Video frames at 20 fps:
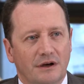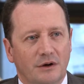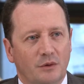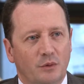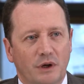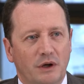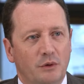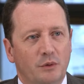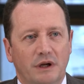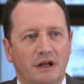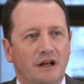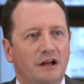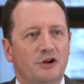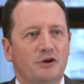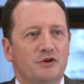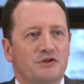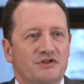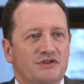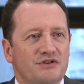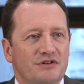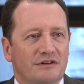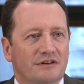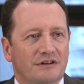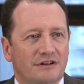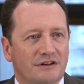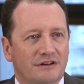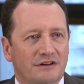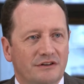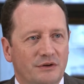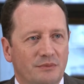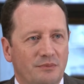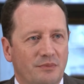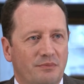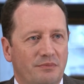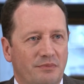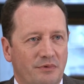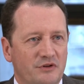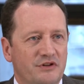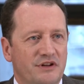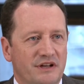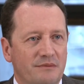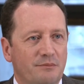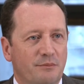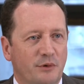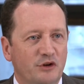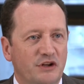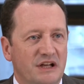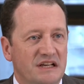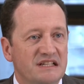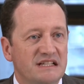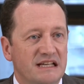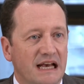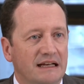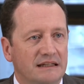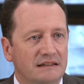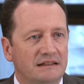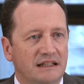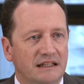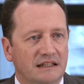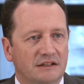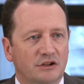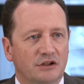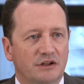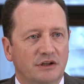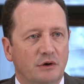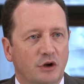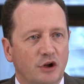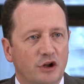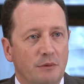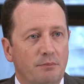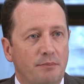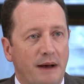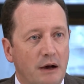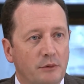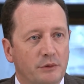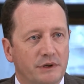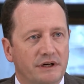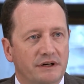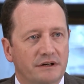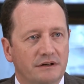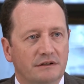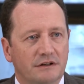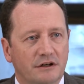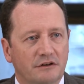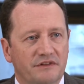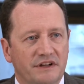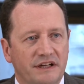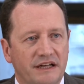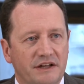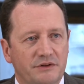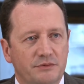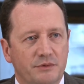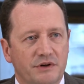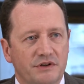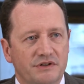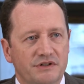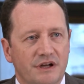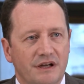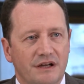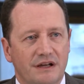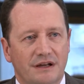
we will lose all the potentiality and all the power of the networks.